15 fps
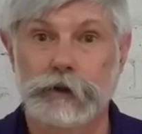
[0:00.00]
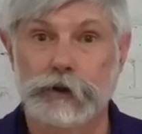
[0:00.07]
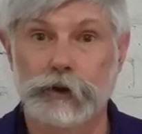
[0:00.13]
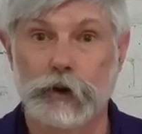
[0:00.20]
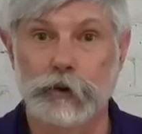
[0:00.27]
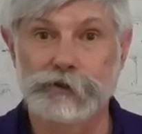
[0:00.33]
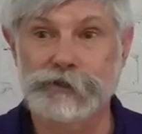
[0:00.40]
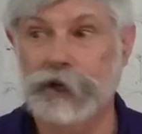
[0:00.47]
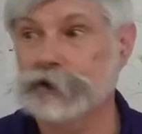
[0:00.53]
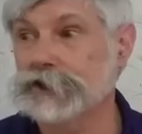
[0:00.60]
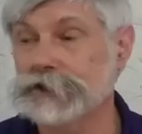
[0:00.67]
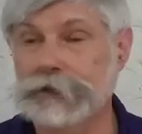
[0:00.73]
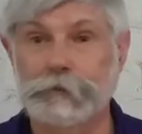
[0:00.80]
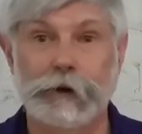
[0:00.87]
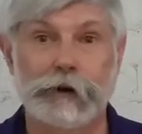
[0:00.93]
You know, it's not
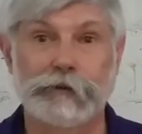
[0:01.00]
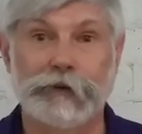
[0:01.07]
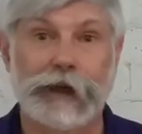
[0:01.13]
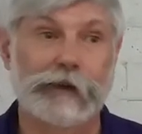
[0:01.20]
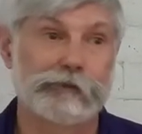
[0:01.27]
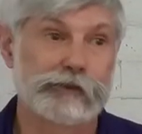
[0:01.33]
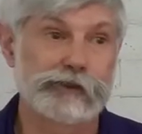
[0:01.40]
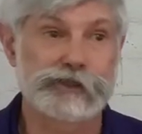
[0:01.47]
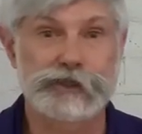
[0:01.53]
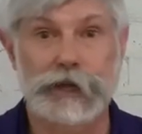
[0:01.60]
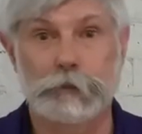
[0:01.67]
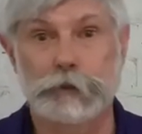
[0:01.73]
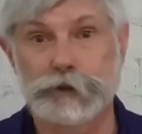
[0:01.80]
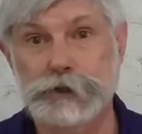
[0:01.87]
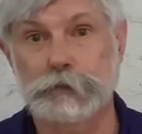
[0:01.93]
just about if I have this
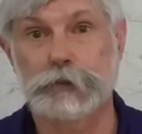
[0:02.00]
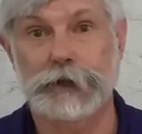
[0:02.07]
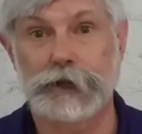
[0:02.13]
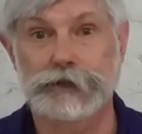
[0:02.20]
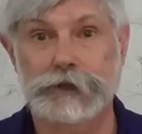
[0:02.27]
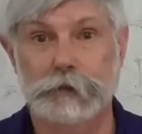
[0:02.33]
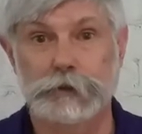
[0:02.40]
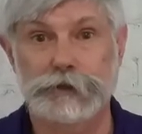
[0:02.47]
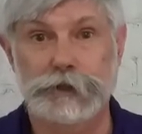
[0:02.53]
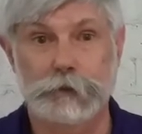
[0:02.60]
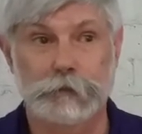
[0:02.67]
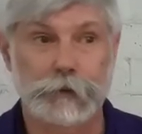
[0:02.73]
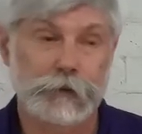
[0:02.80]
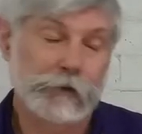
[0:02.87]
championship or that championship.